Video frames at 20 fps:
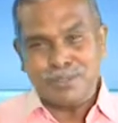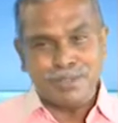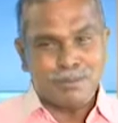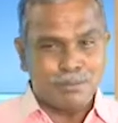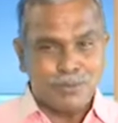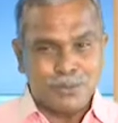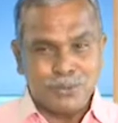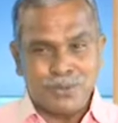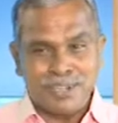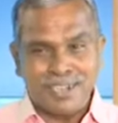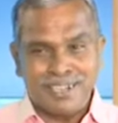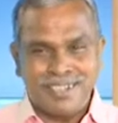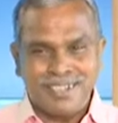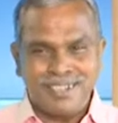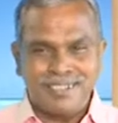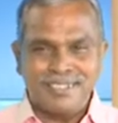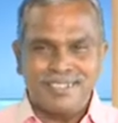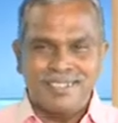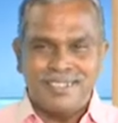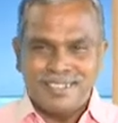blue
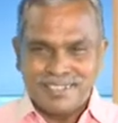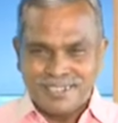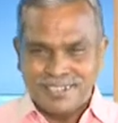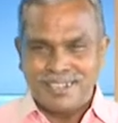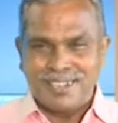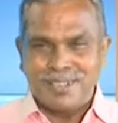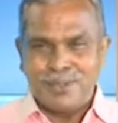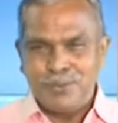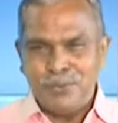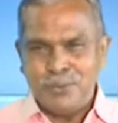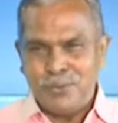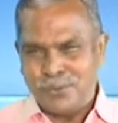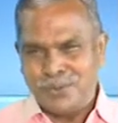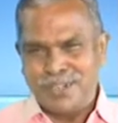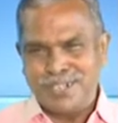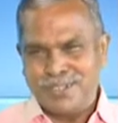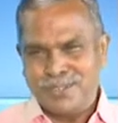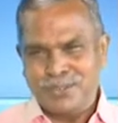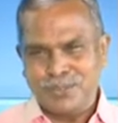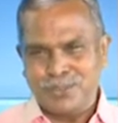color. Now you
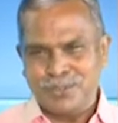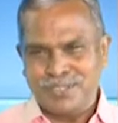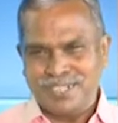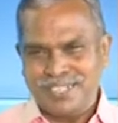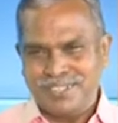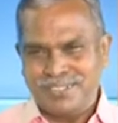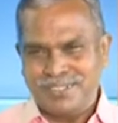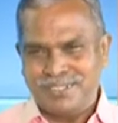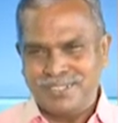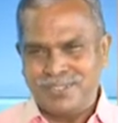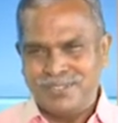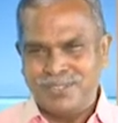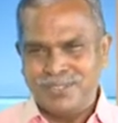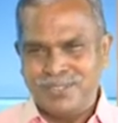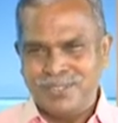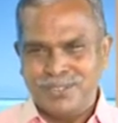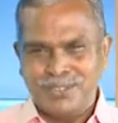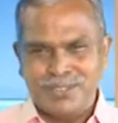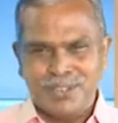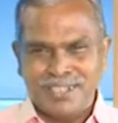understood it.
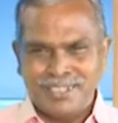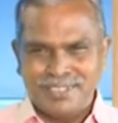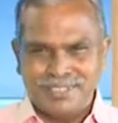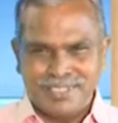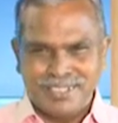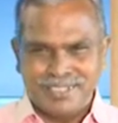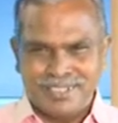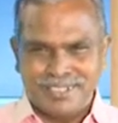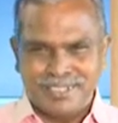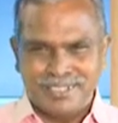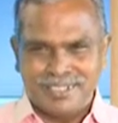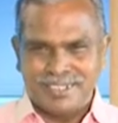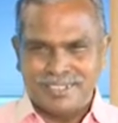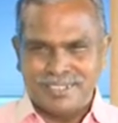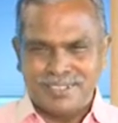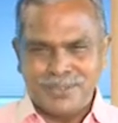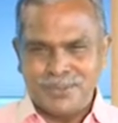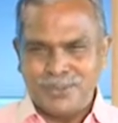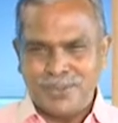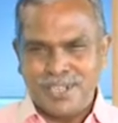I think
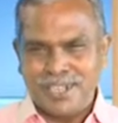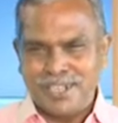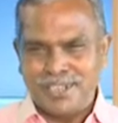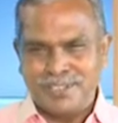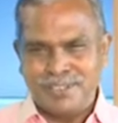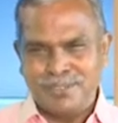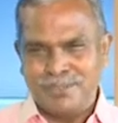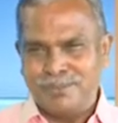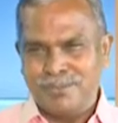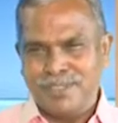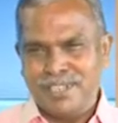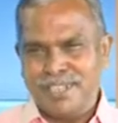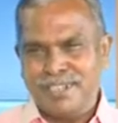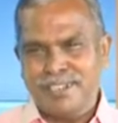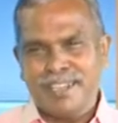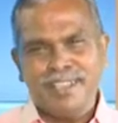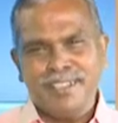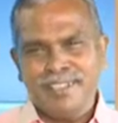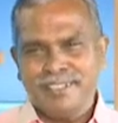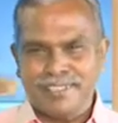you got very
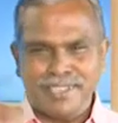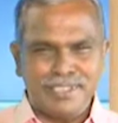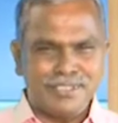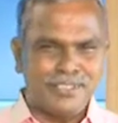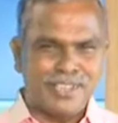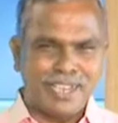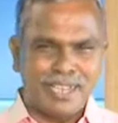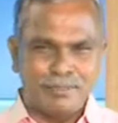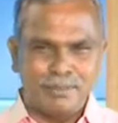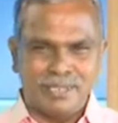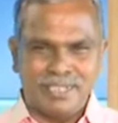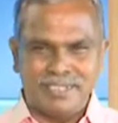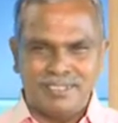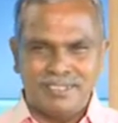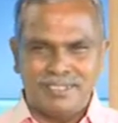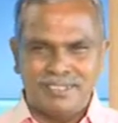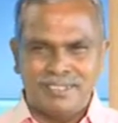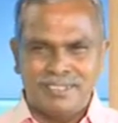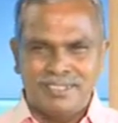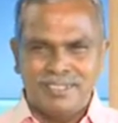nice enjoyment.
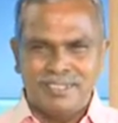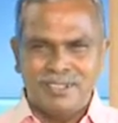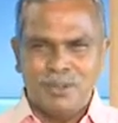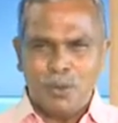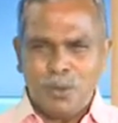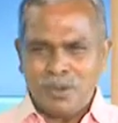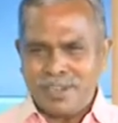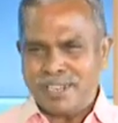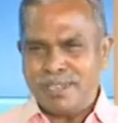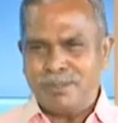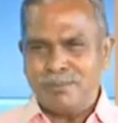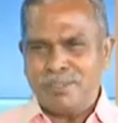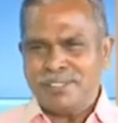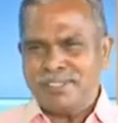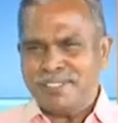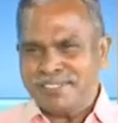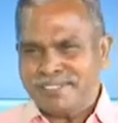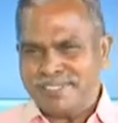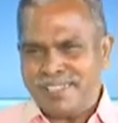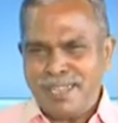Okay,
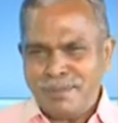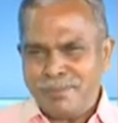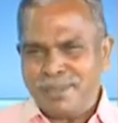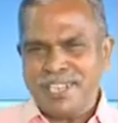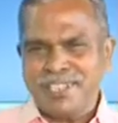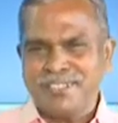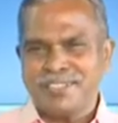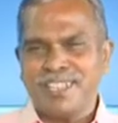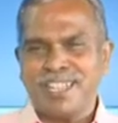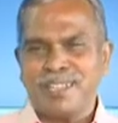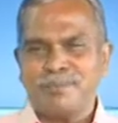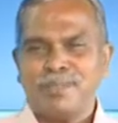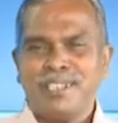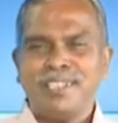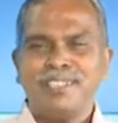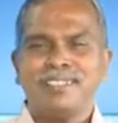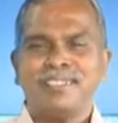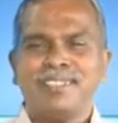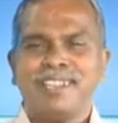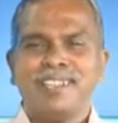with the same
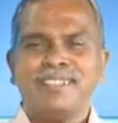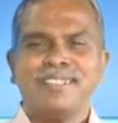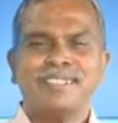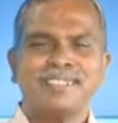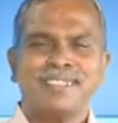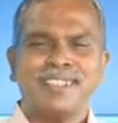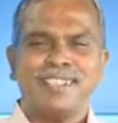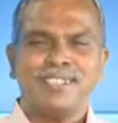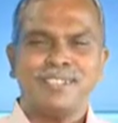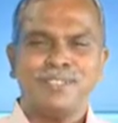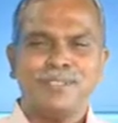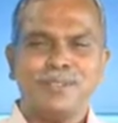enjoyment, let us continue